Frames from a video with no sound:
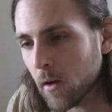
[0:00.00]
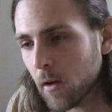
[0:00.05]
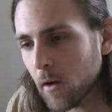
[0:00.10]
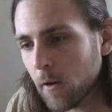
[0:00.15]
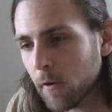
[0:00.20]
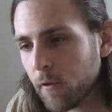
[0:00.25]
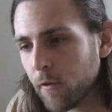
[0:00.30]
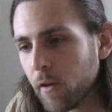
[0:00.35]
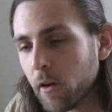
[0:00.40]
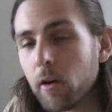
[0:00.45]

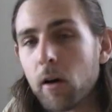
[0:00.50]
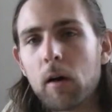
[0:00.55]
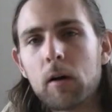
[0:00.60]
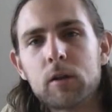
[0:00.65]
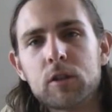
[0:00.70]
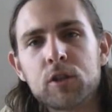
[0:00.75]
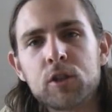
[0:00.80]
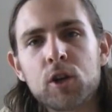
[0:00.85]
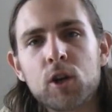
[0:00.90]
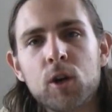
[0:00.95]
figure out
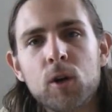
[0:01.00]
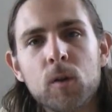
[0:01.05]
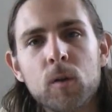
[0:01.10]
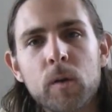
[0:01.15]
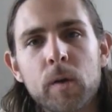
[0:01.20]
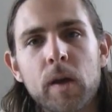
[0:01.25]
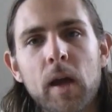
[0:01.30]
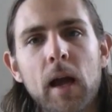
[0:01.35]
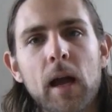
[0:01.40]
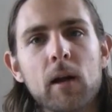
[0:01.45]
internally
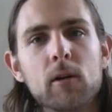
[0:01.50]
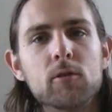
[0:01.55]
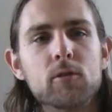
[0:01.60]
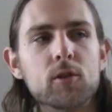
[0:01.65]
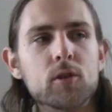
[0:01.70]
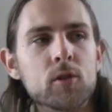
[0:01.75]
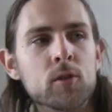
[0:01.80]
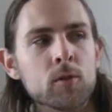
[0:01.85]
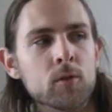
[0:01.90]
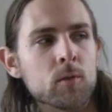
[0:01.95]
how
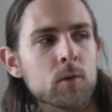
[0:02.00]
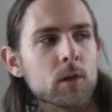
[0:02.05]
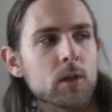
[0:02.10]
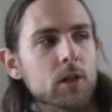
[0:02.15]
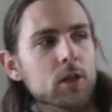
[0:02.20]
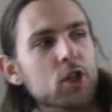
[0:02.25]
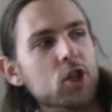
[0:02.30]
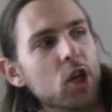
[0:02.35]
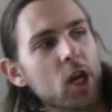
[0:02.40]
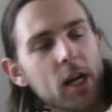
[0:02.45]
to
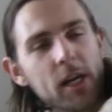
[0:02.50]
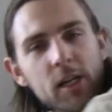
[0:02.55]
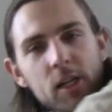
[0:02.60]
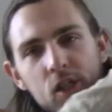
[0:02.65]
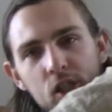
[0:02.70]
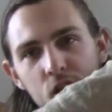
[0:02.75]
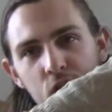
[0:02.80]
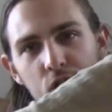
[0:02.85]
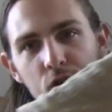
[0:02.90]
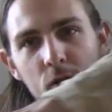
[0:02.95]

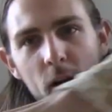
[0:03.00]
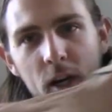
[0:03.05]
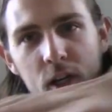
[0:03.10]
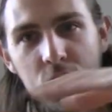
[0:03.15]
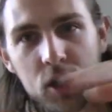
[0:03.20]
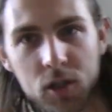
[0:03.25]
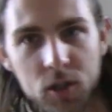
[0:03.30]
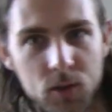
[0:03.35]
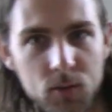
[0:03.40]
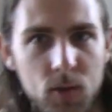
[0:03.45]
change
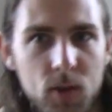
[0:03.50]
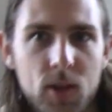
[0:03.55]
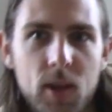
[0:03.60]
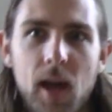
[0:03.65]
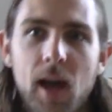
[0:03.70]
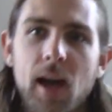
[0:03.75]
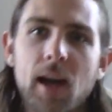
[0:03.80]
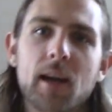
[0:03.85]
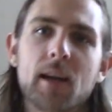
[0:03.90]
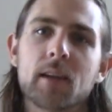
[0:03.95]
directions with
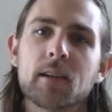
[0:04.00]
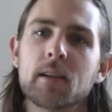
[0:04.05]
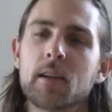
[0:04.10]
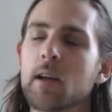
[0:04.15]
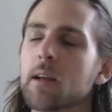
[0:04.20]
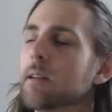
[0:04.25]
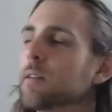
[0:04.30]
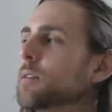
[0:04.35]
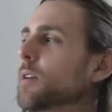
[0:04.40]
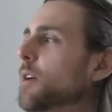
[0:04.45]
that and,
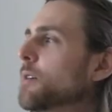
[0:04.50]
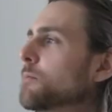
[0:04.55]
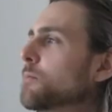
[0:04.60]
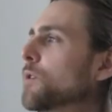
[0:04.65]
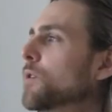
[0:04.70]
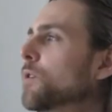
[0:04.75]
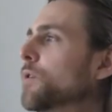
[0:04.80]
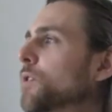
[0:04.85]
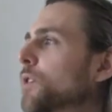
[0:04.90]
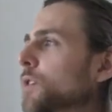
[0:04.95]
and, and move
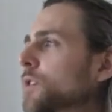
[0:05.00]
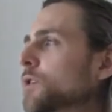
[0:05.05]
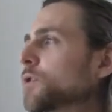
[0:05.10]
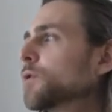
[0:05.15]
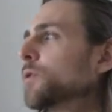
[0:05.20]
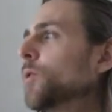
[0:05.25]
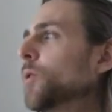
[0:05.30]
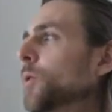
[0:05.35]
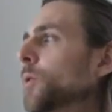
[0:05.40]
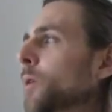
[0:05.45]
things
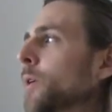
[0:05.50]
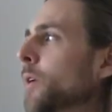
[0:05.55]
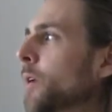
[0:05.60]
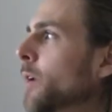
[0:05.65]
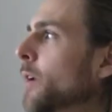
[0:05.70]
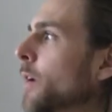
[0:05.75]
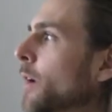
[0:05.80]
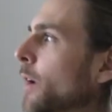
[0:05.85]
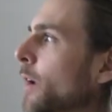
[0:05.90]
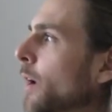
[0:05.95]
forward.
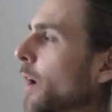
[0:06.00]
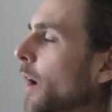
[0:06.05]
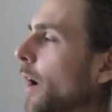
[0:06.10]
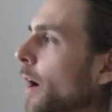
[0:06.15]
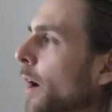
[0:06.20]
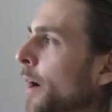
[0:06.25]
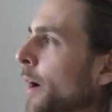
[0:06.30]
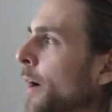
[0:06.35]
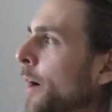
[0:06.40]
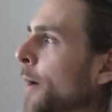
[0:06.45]

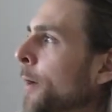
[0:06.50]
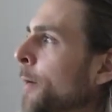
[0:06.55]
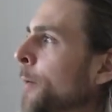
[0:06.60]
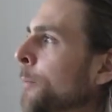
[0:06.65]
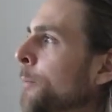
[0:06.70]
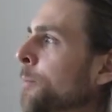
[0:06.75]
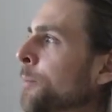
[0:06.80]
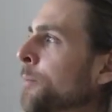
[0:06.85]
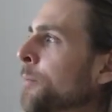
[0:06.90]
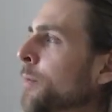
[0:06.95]
Uh,
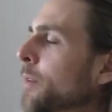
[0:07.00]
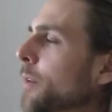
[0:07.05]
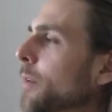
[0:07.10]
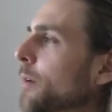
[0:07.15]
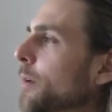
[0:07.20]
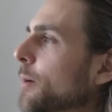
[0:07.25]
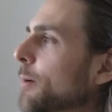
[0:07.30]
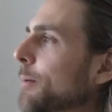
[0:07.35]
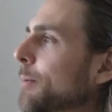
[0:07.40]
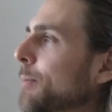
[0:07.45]

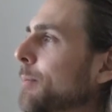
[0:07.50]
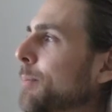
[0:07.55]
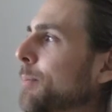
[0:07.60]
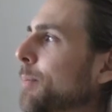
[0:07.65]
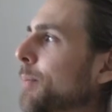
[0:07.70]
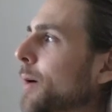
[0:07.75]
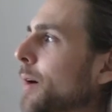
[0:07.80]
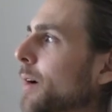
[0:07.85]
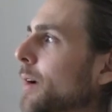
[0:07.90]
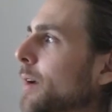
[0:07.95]

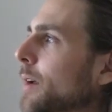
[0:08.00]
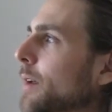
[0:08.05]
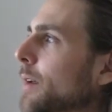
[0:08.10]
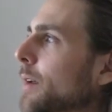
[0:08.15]
but